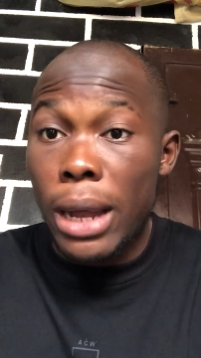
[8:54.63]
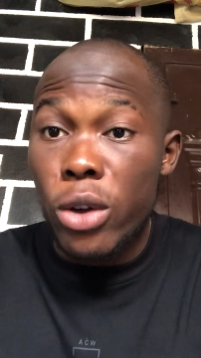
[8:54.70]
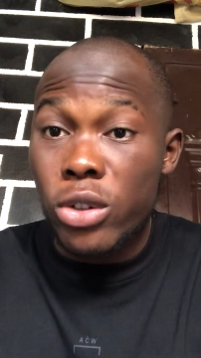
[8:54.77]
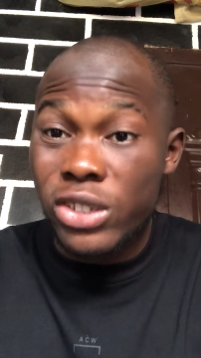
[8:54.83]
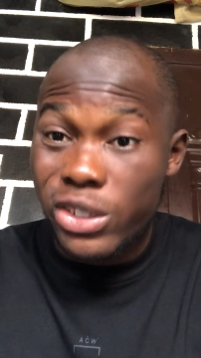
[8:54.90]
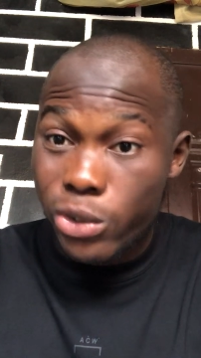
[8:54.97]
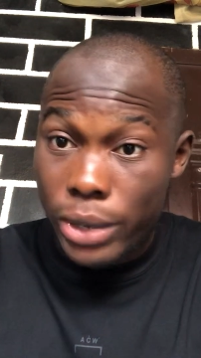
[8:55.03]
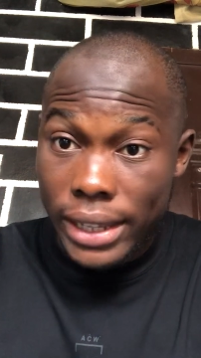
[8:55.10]

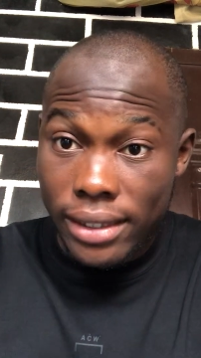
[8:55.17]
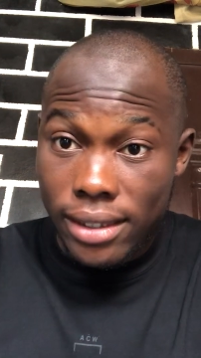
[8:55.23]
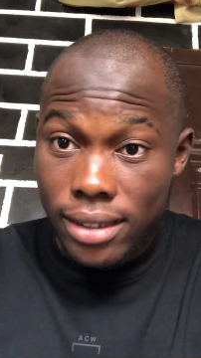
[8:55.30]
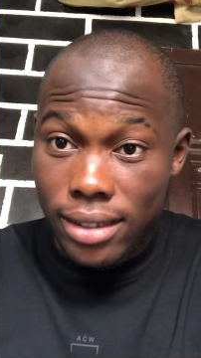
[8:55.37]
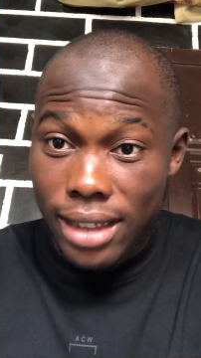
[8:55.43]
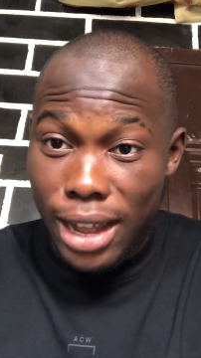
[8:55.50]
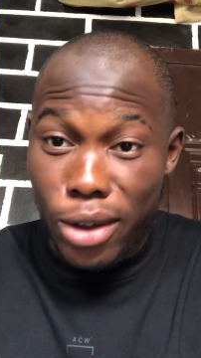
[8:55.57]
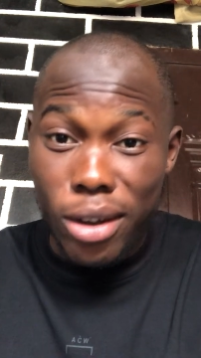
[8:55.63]
strength.
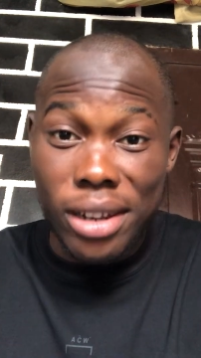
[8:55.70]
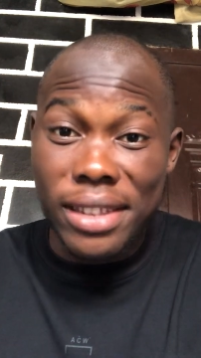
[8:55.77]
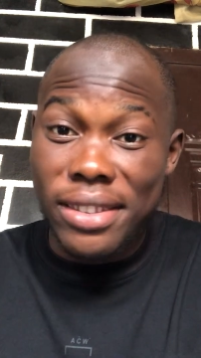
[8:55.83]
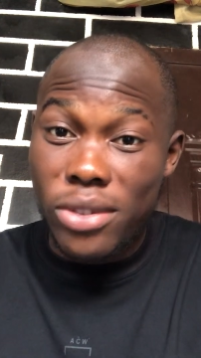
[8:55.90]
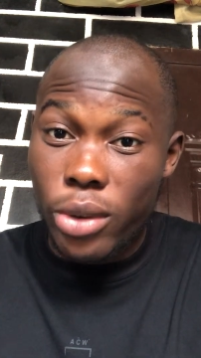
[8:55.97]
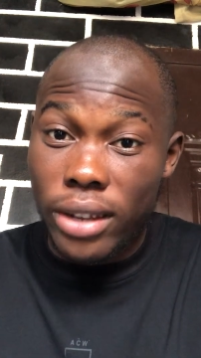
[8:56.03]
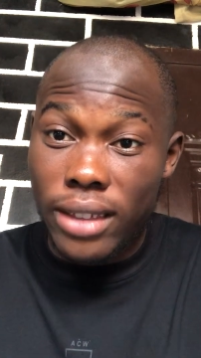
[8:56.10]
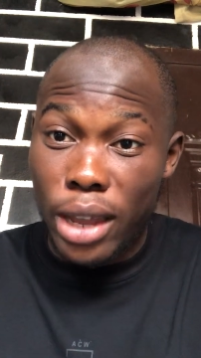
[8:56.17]
I call it
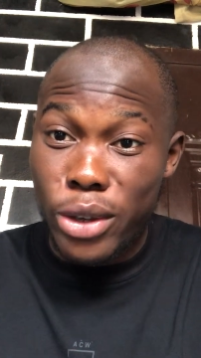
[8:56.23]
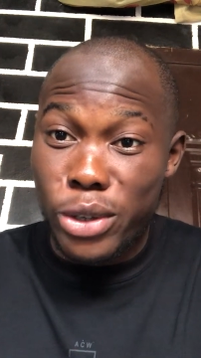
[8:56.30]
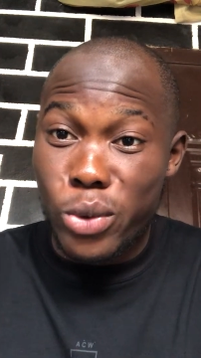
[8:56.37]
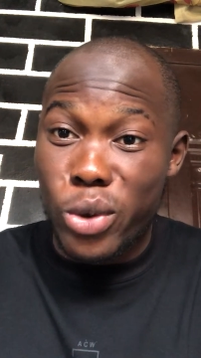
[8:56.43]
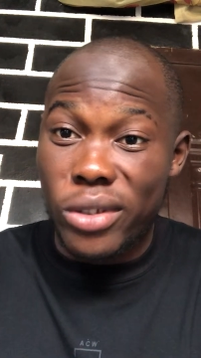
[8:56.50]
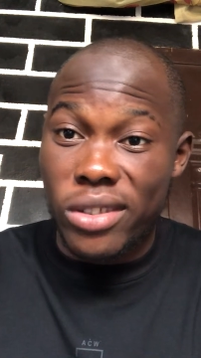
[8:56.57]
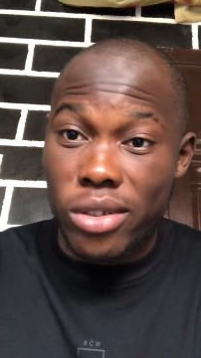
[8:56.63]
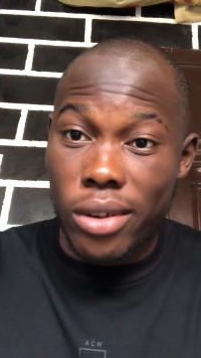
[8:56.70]
strength. I use the
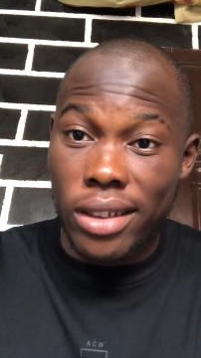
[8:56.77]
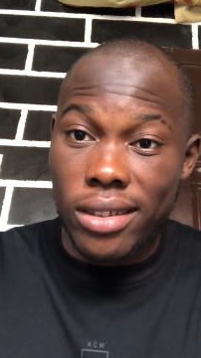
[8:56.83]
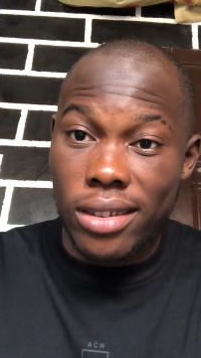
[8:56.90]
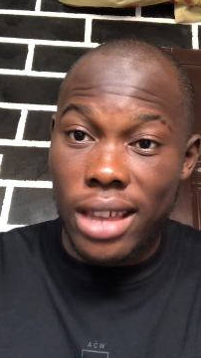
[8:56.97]
word strength.